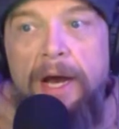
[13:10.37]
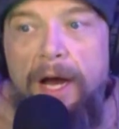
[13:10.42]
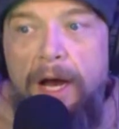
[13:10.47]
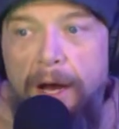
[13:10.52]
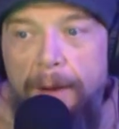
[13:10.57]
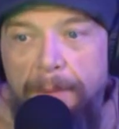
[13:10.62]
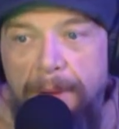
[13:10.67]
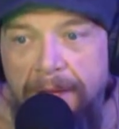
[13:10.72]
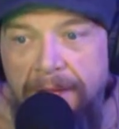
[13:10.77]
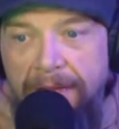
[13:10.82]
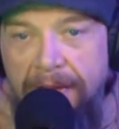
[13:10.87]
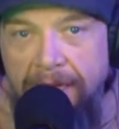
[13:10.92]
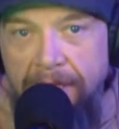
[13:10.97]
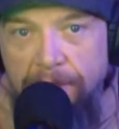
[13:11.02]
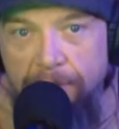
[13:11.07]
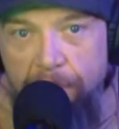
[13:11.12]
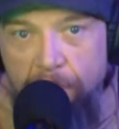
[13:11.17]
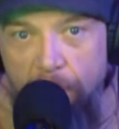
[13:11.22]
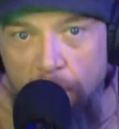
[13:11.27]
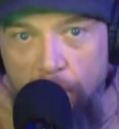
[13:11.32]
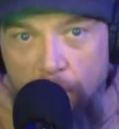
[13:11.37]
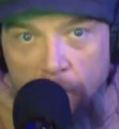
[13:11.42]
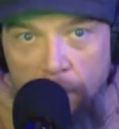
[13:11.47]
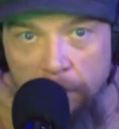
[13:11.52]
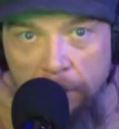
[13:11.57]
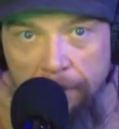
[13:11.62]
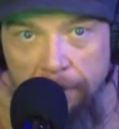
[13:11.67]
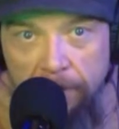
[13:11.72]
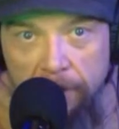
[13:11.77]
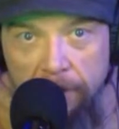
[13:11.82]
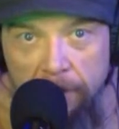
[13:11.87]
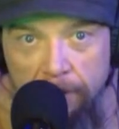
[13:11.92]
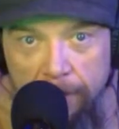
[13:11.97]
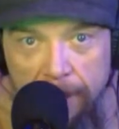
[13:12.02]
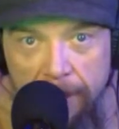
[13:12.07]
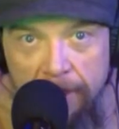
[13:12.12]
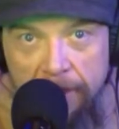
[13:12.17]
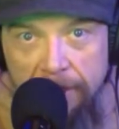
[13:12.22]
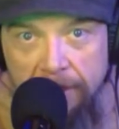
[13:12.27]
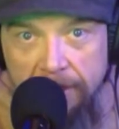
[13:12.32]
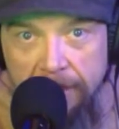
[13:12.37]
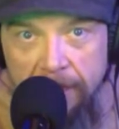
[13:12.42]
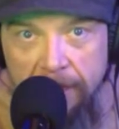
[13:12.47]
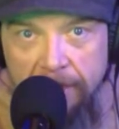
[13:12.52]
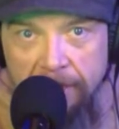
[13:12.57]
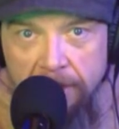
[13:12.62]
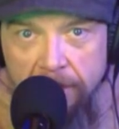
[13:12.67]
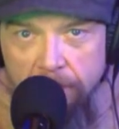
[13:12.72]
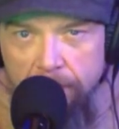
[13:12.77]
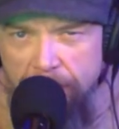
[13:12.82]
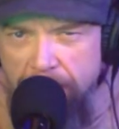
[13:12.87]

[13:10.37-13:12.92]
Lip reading: And that's for all of the humanities classes,